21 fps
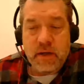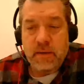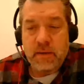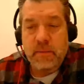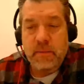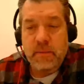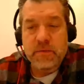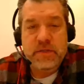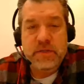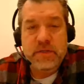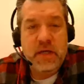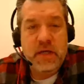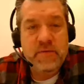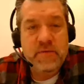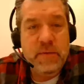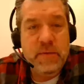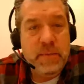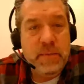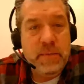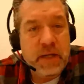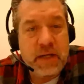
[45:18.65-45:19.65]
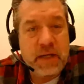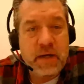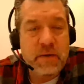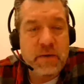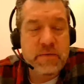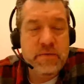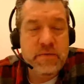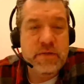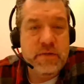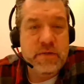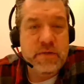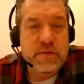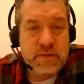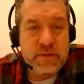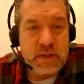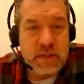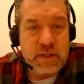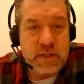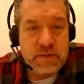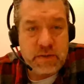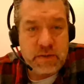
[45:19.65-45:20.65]
Most everybody else
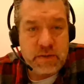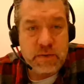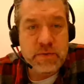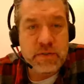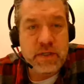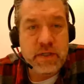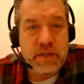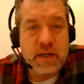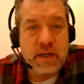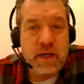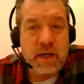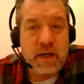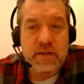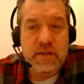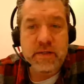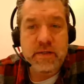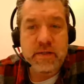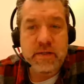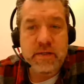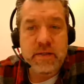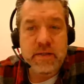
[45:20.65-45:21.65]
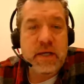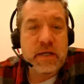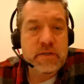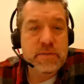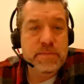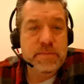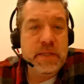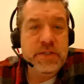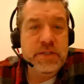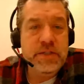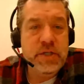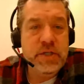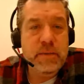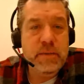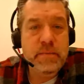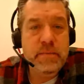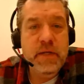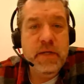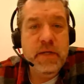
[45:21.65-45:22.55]
is using a DSP chip